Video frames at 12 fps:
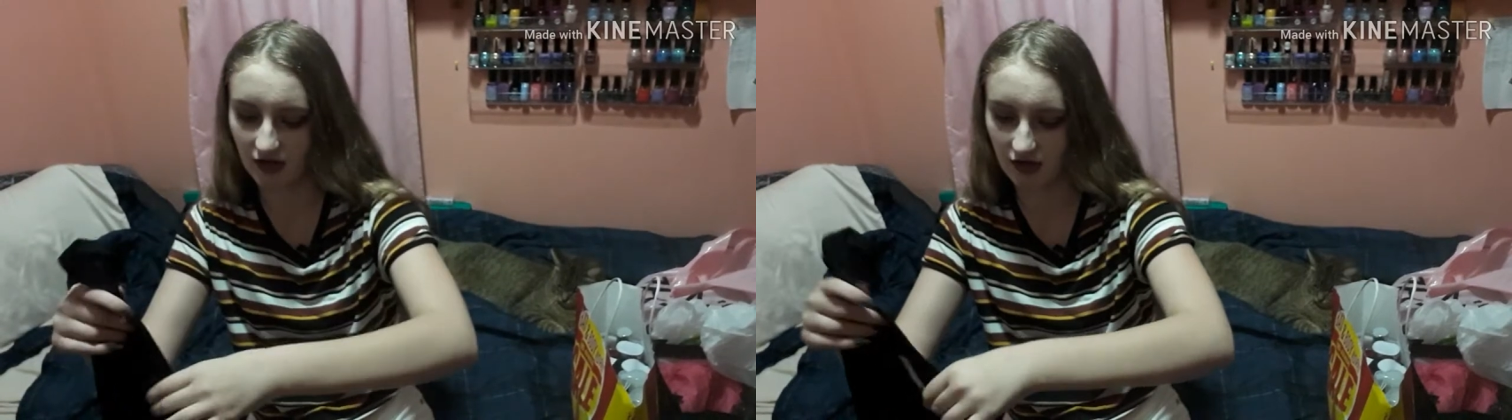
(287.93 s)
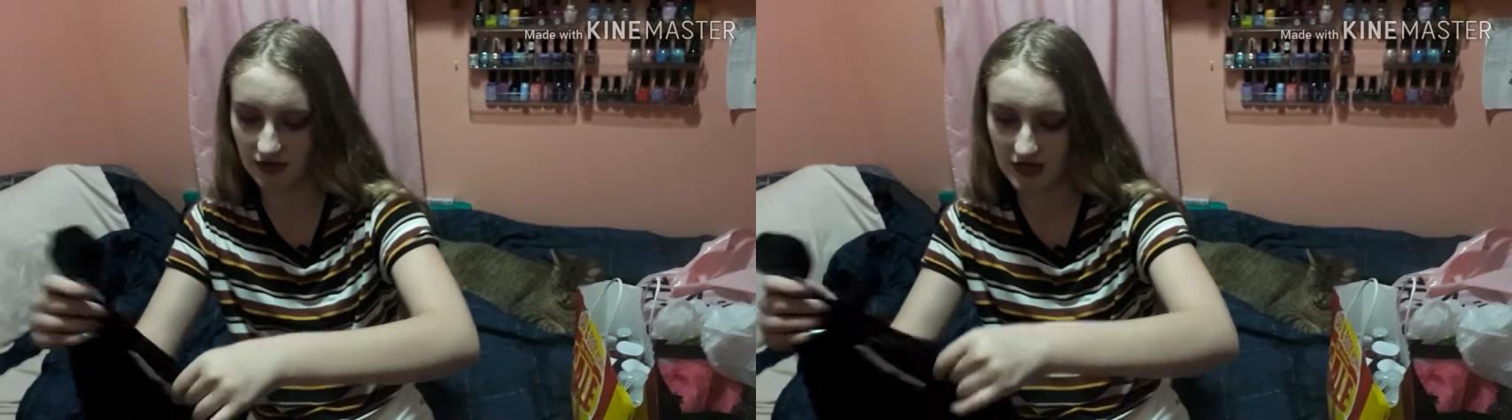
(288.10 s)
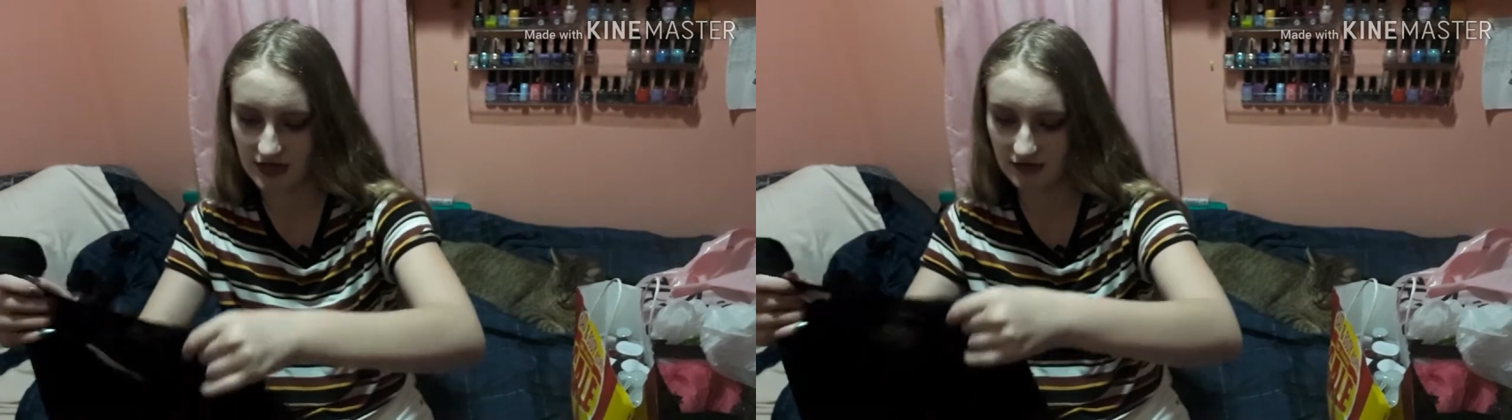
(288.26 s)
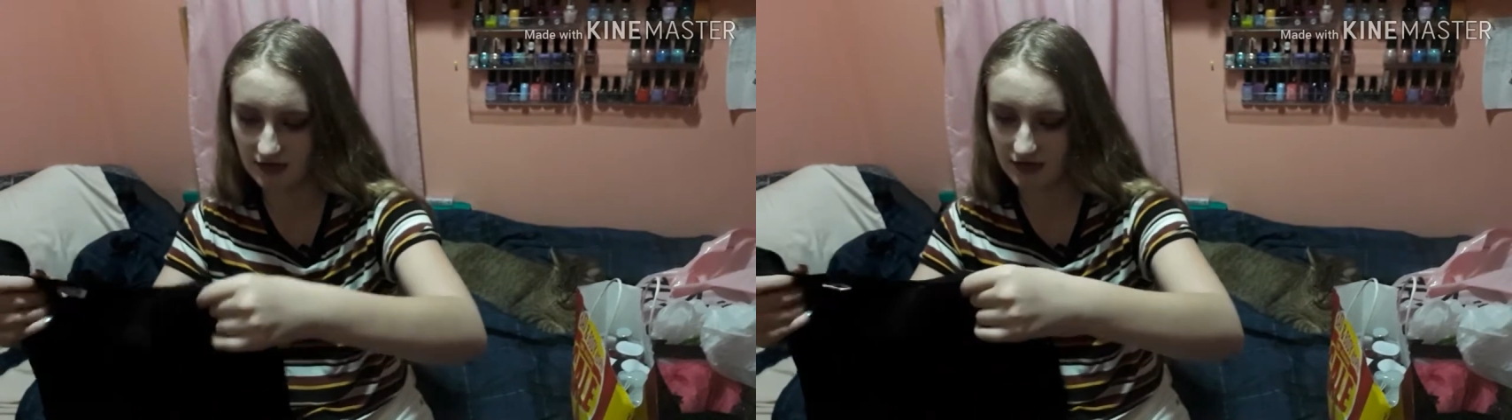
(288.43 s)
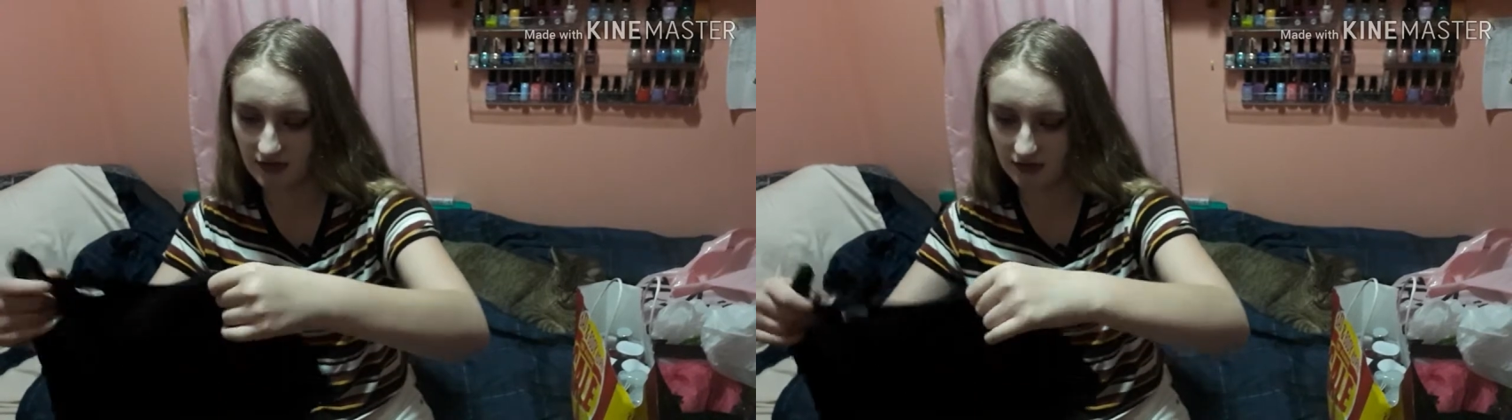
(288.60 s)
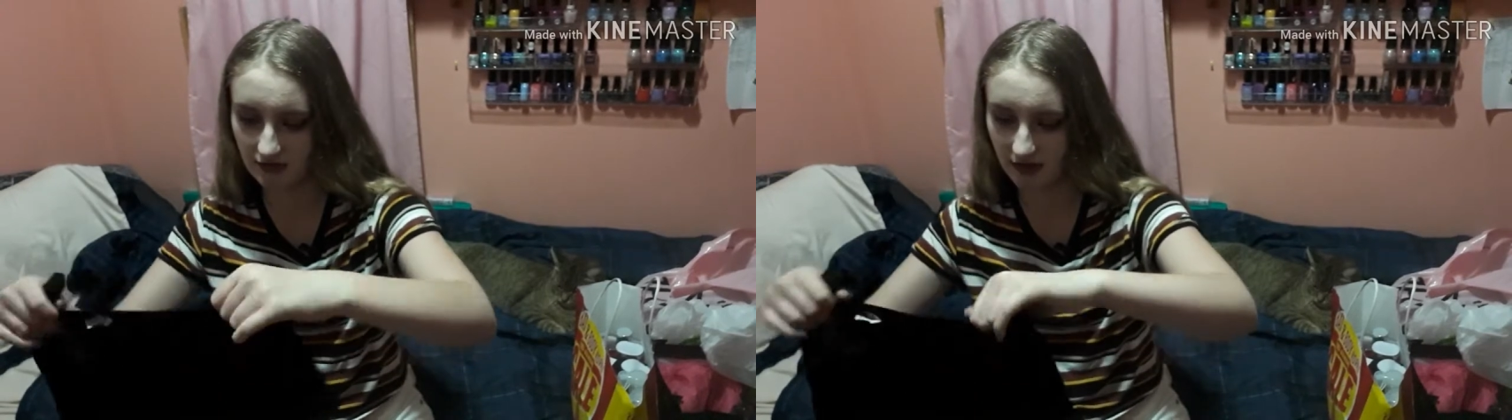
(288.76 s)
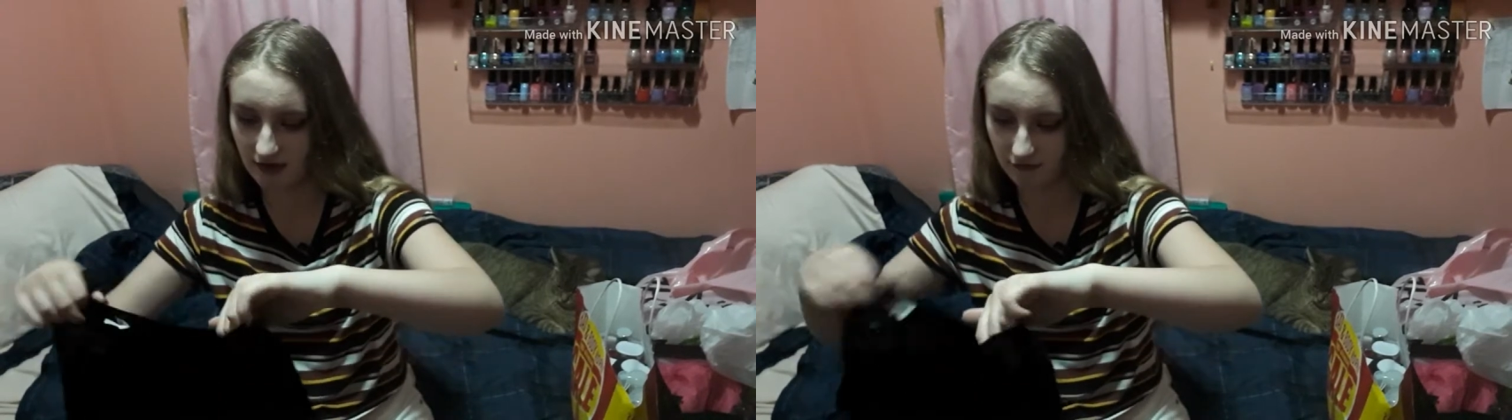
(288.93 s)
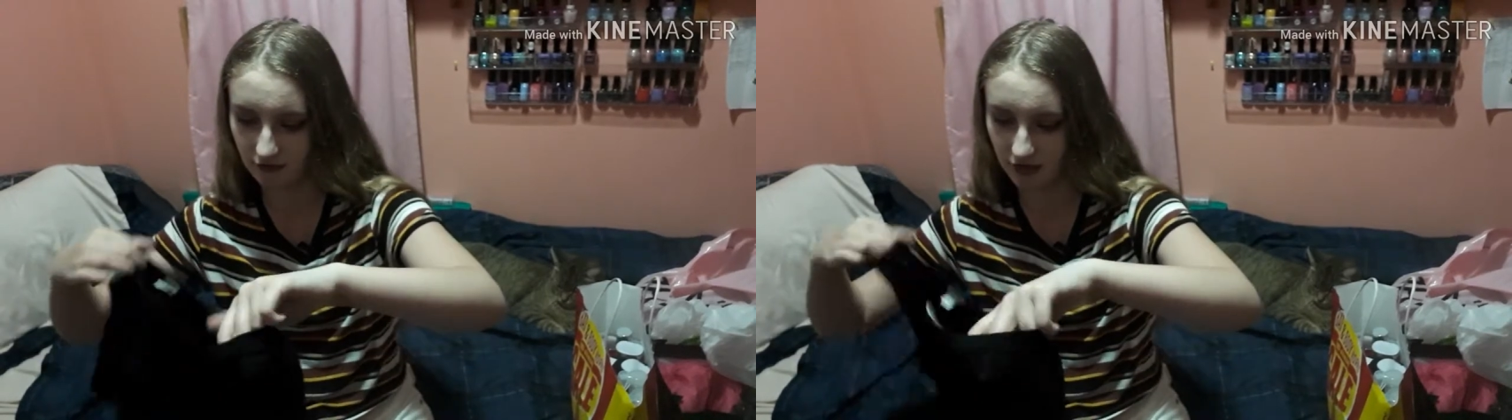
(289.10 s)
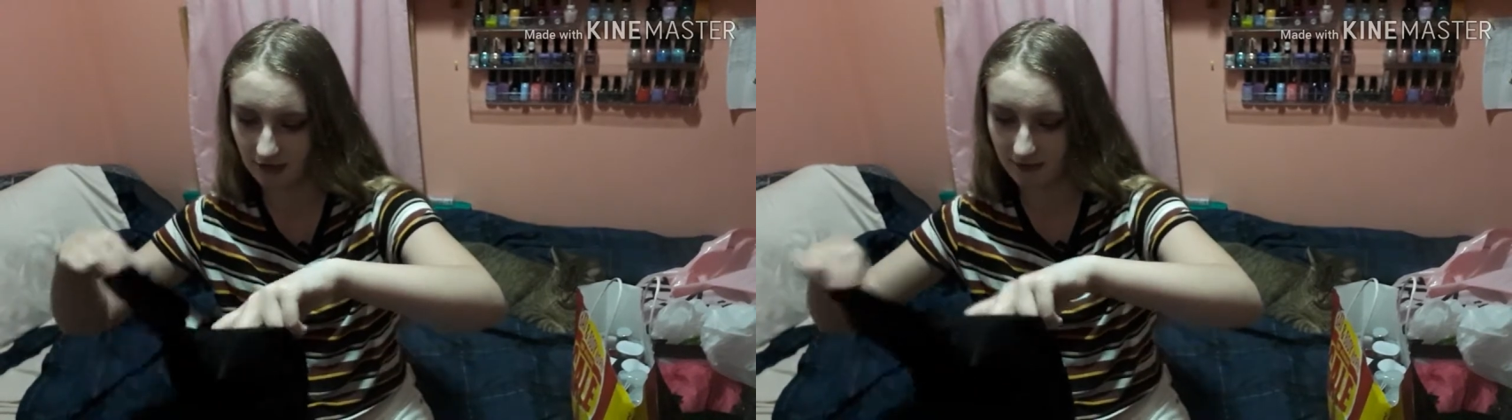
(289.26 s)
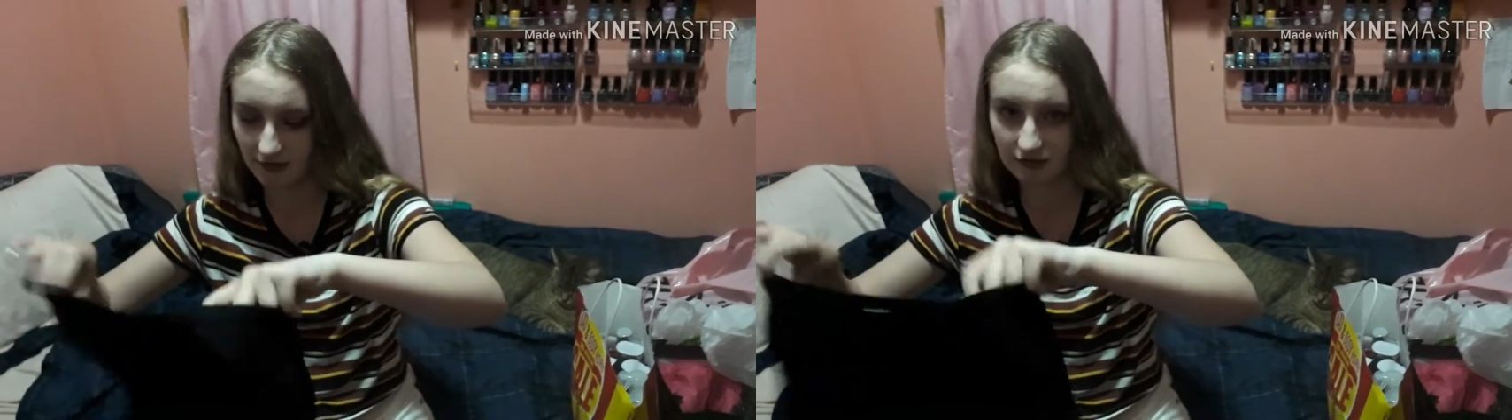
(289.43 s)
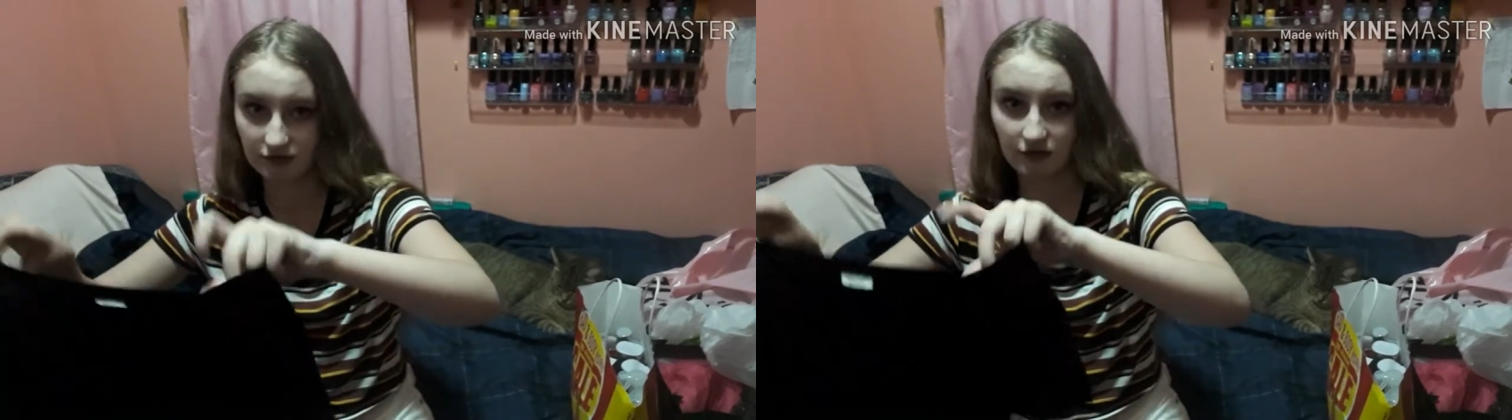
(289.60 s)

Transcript: got hidden and I forgot about it.